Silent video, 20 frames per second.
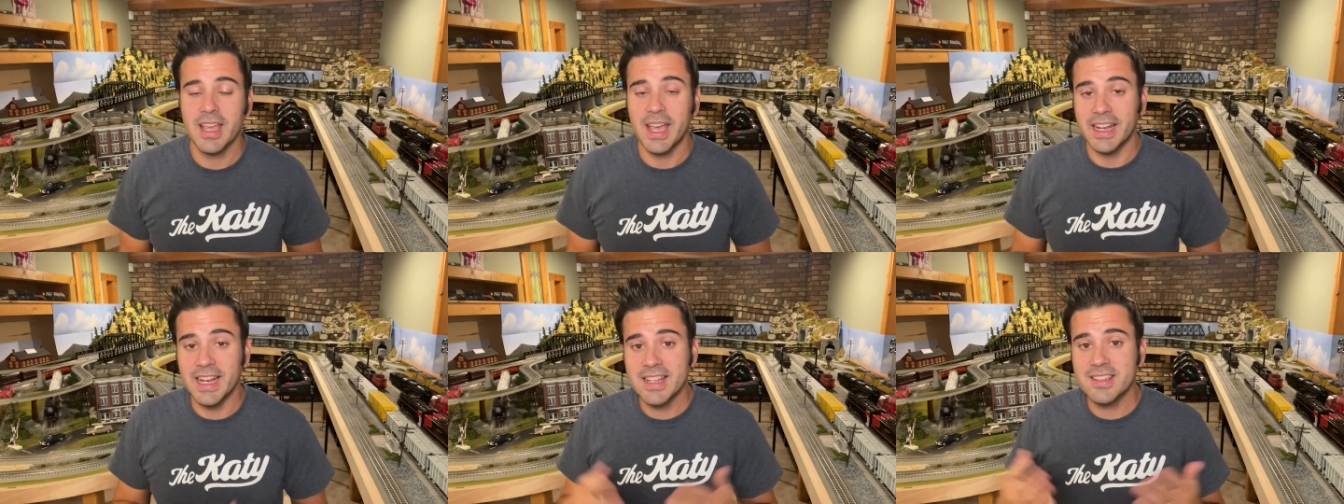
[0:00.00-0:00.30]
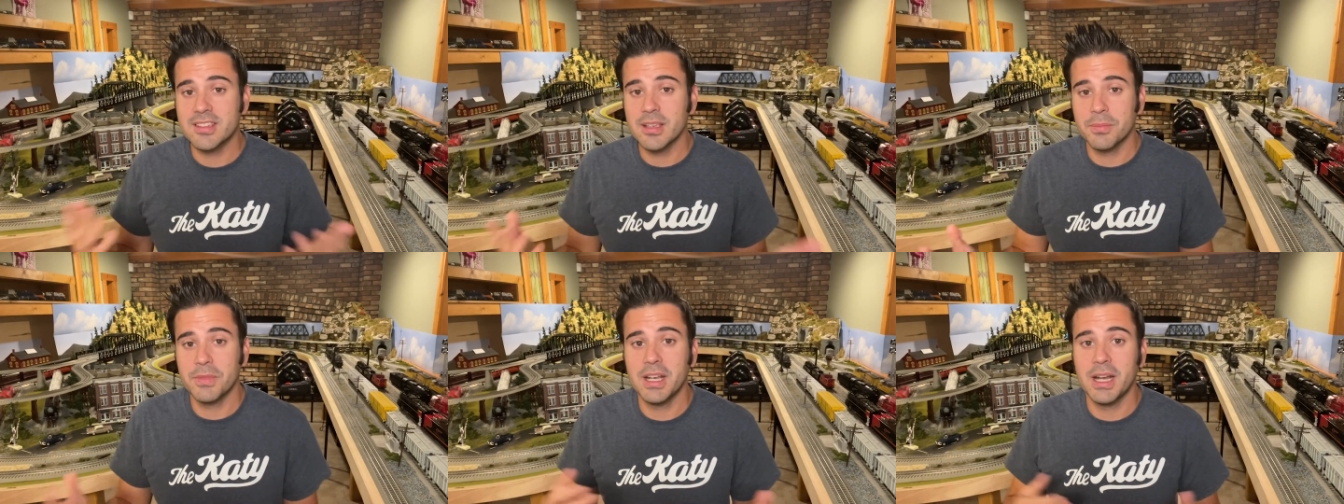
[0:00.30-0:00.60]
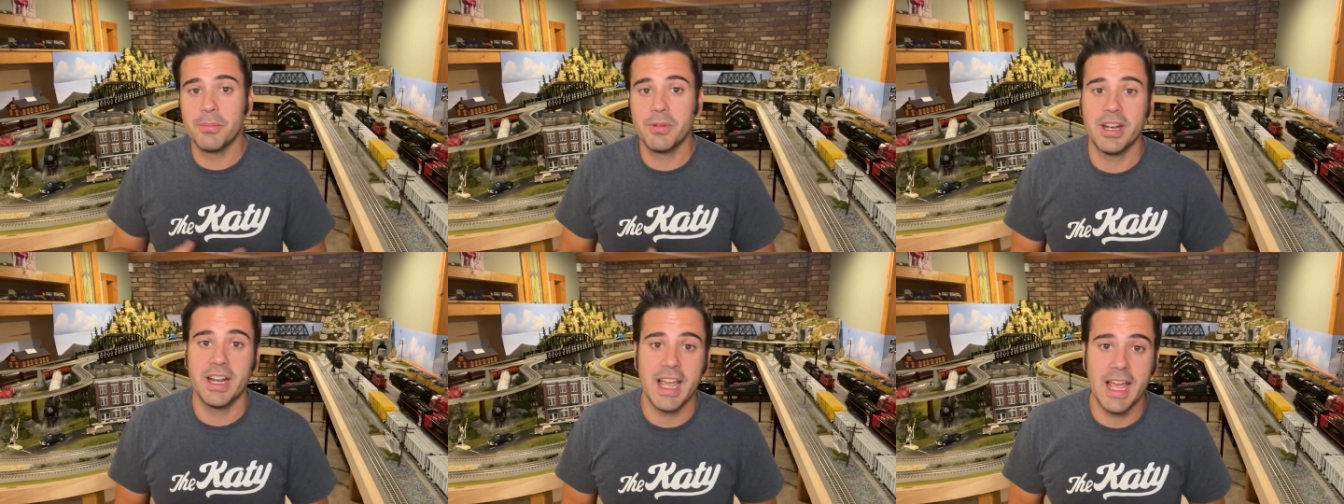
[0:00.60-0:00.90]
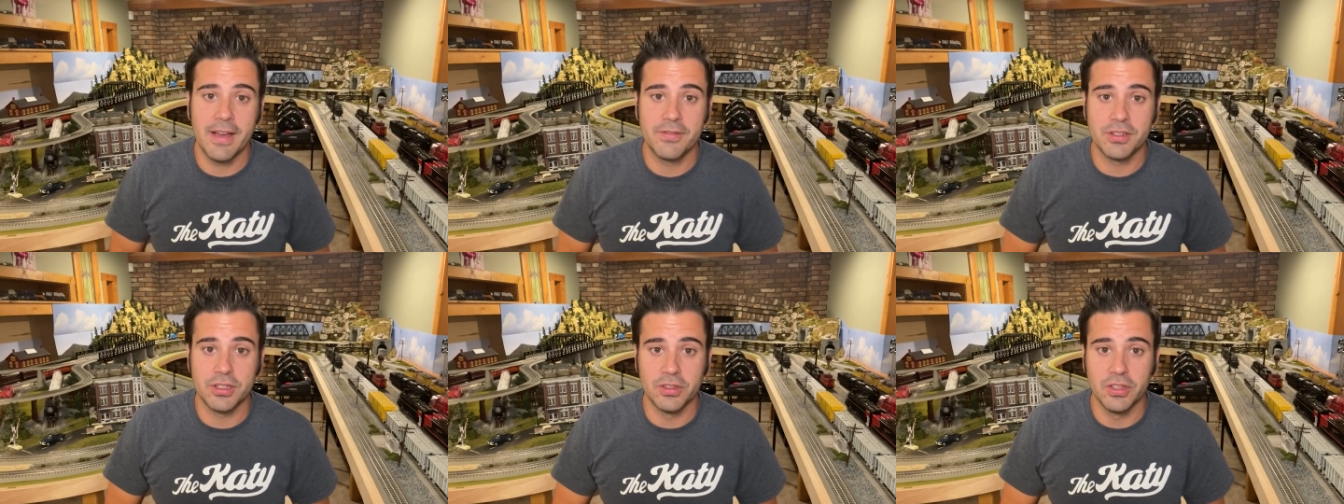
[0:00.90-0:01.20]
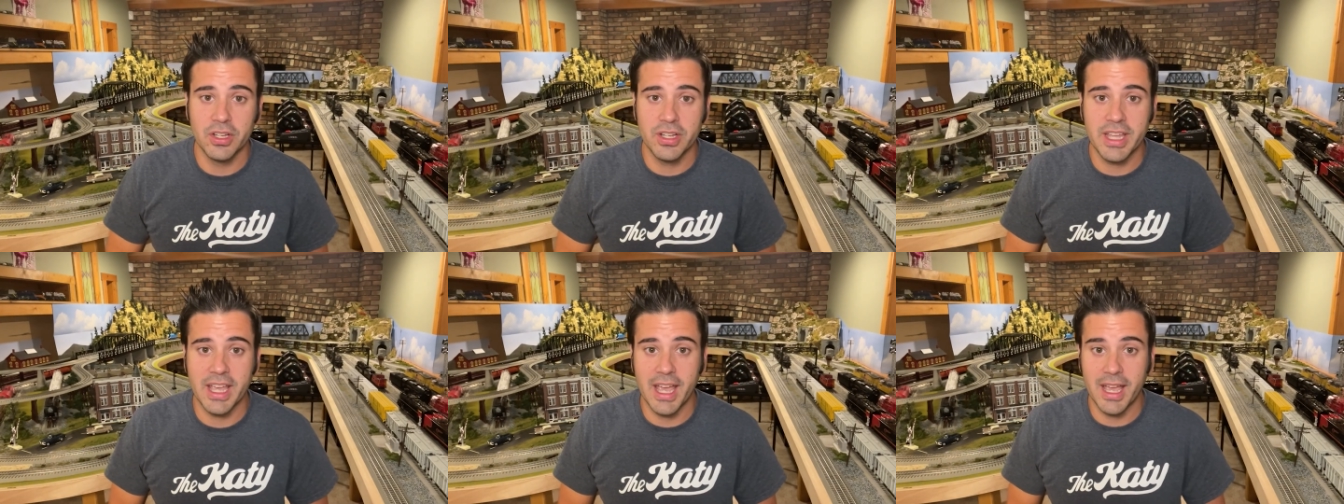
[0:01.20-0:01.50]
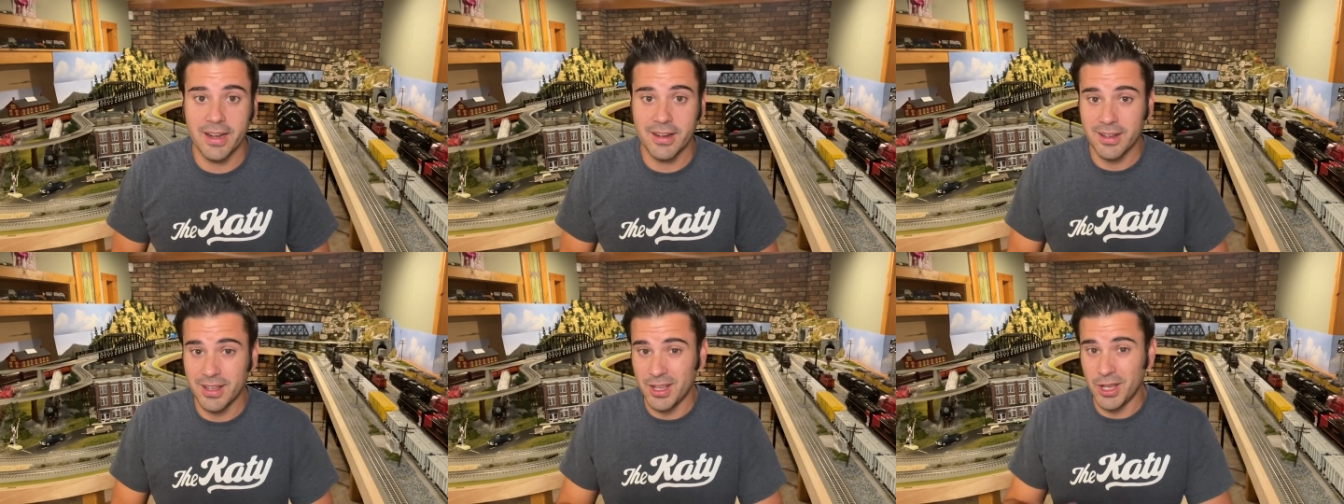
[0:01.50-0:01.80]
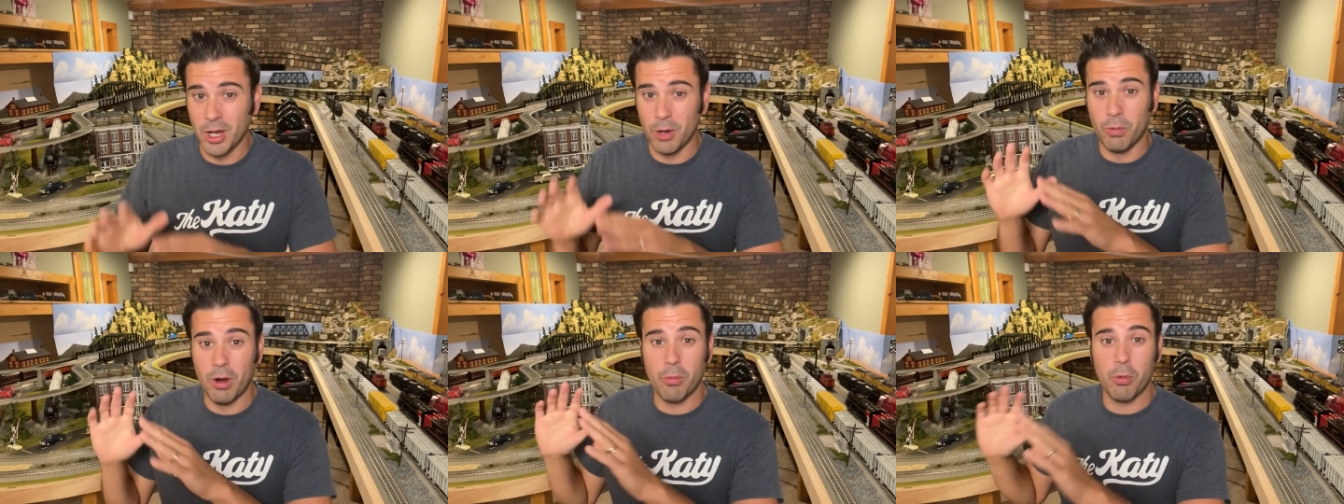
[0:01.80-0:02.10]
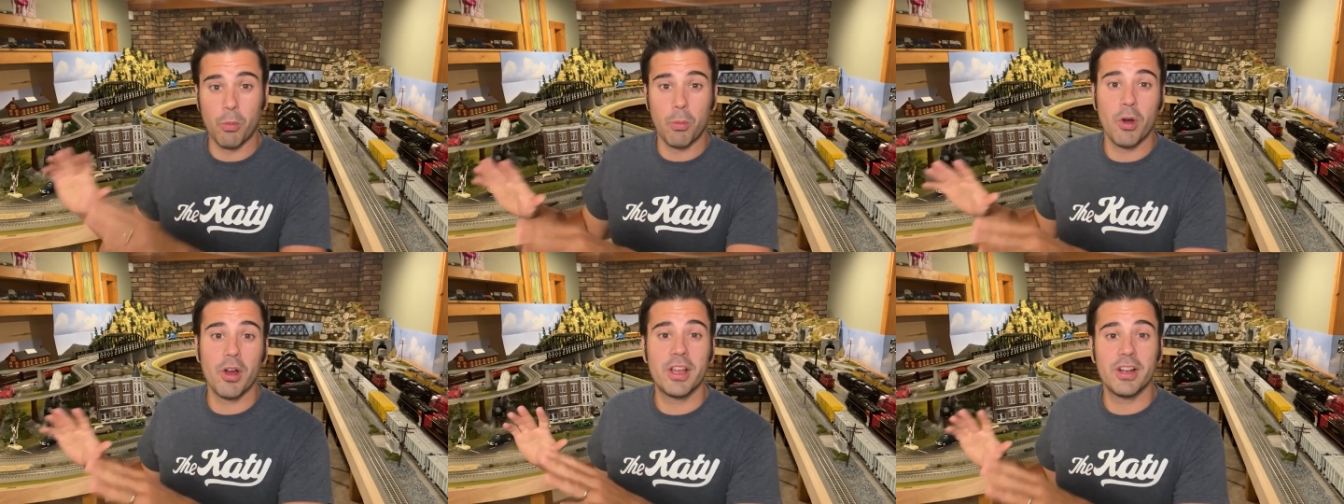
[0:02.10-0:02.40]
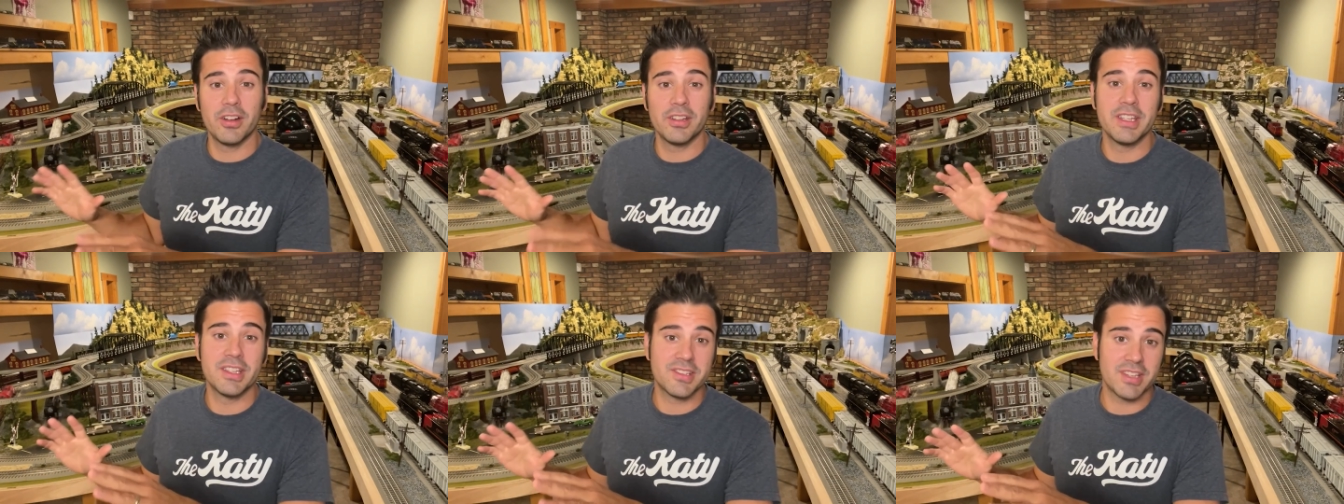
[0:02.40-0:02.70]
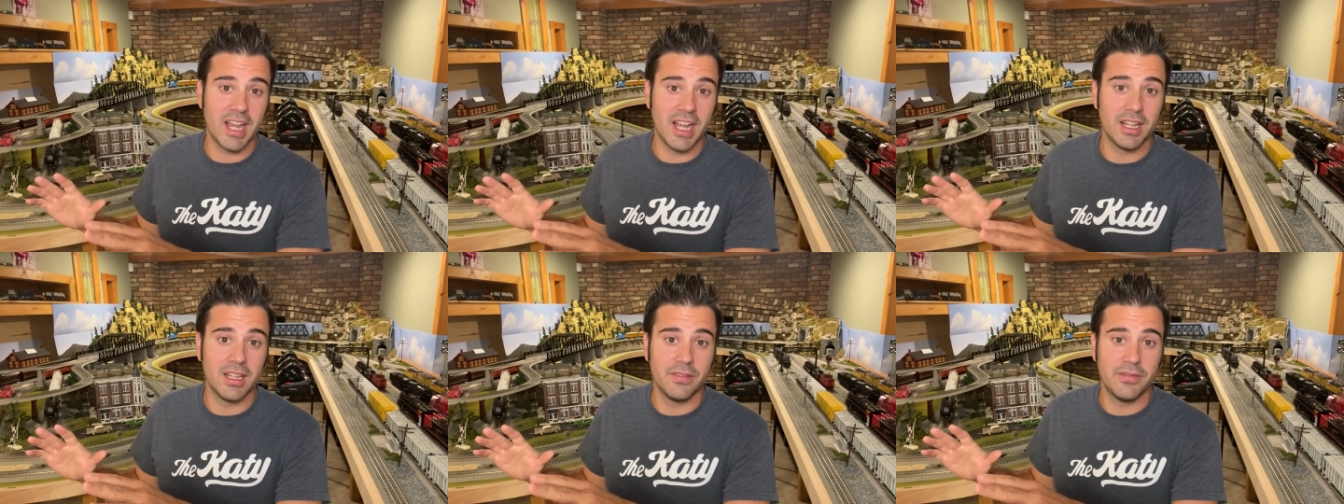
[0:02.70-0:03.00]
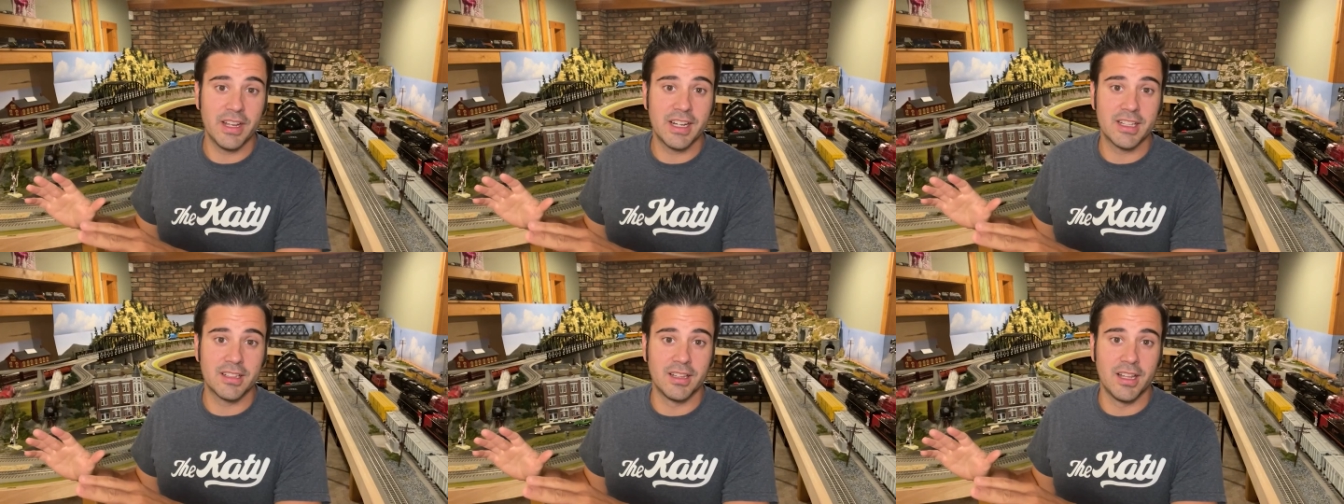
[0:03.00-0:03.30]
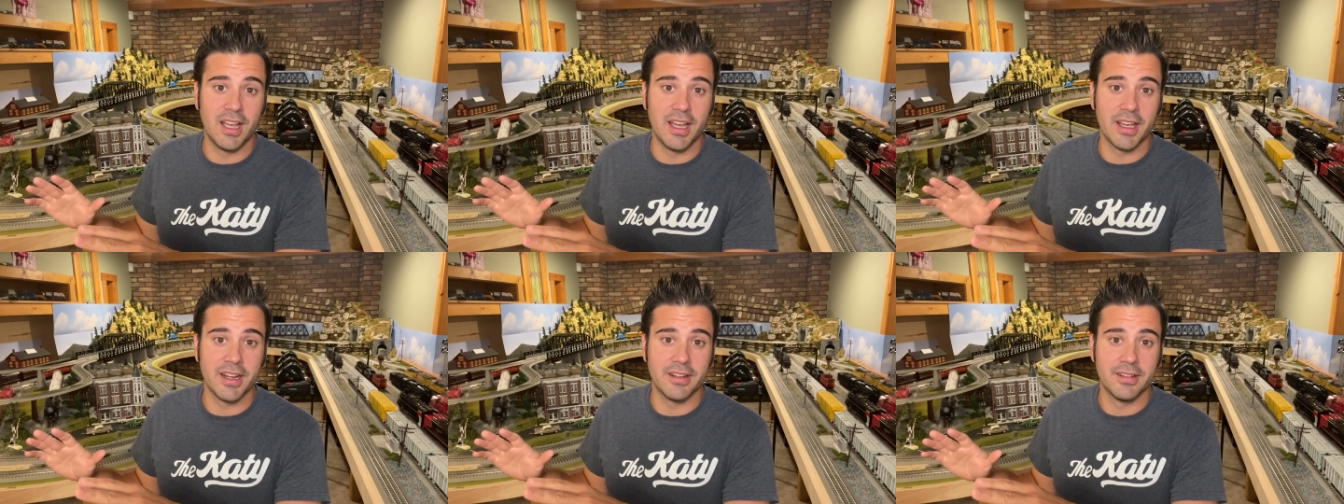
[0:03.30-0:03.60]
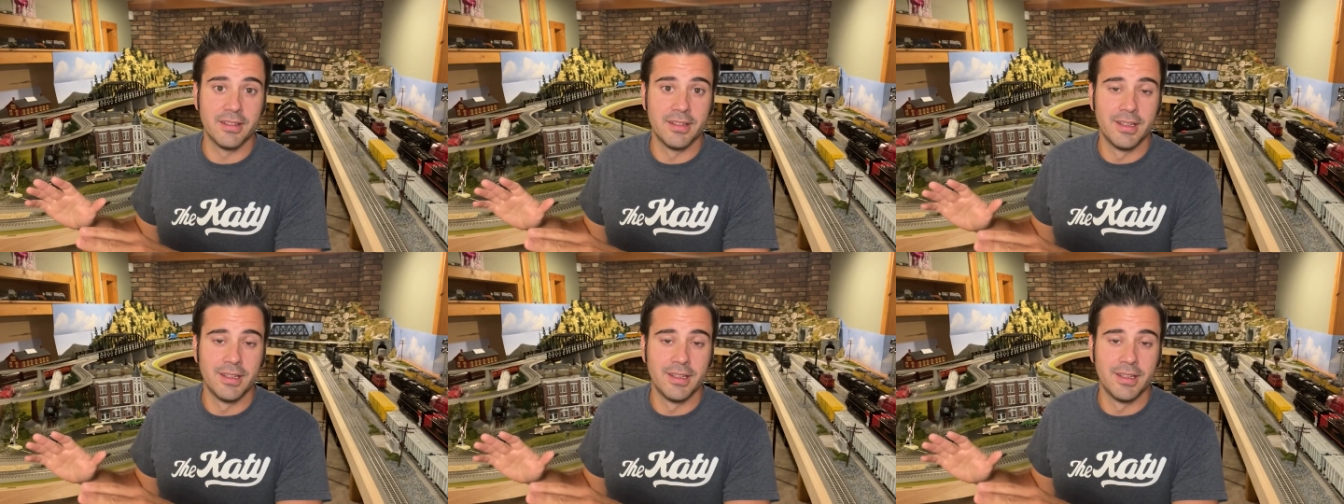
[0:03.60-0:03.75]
and that's something I'm gonna have to look at while we're working on this elevated line.